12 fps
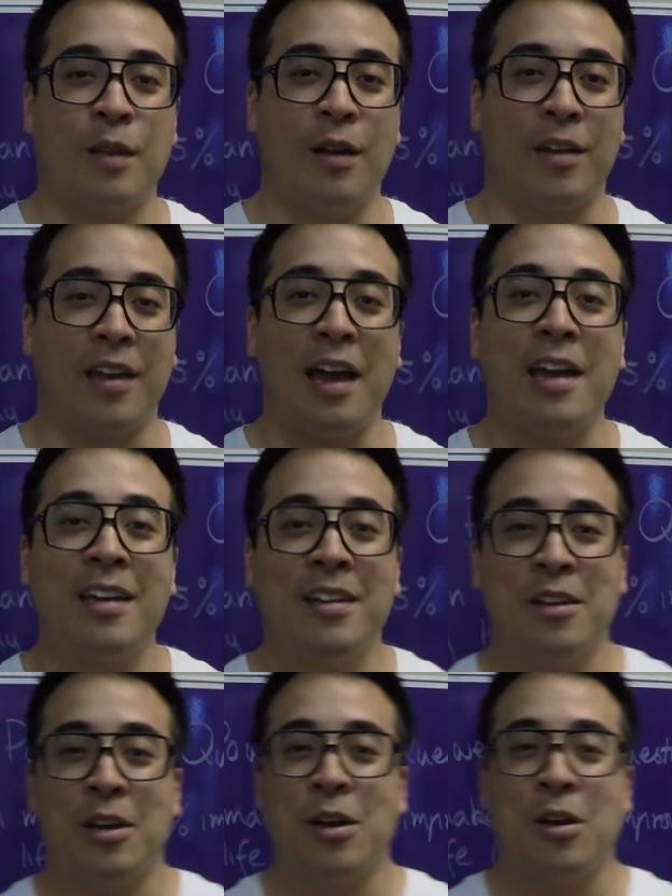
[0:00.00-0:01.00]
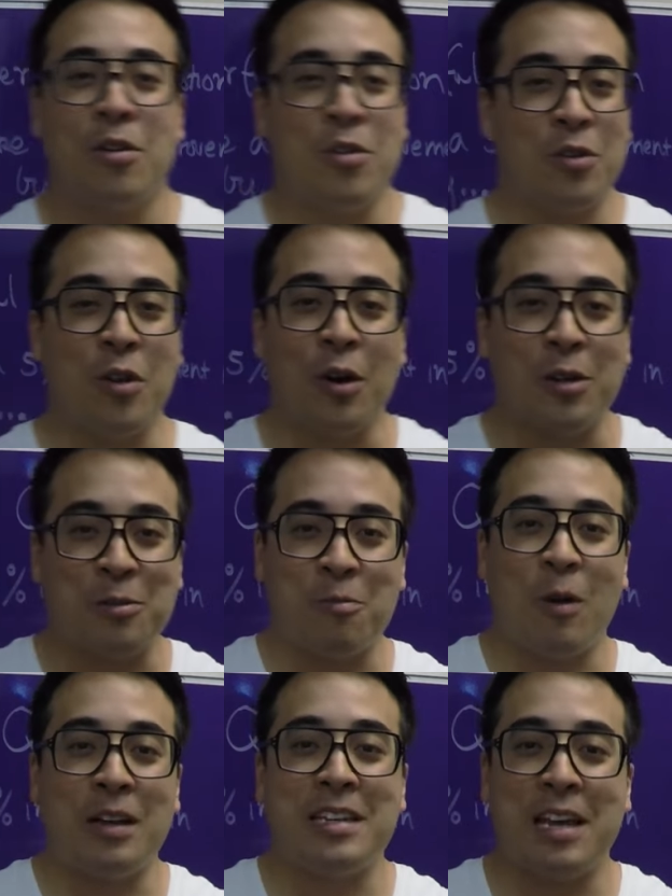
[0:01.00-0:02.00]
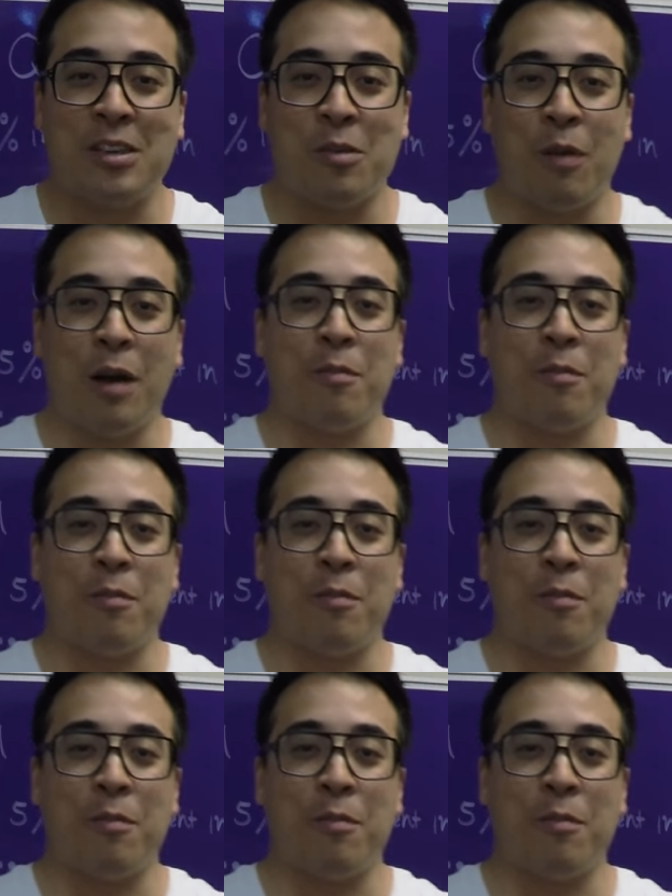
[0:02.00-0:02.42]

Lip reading: Okay? Who knows? One day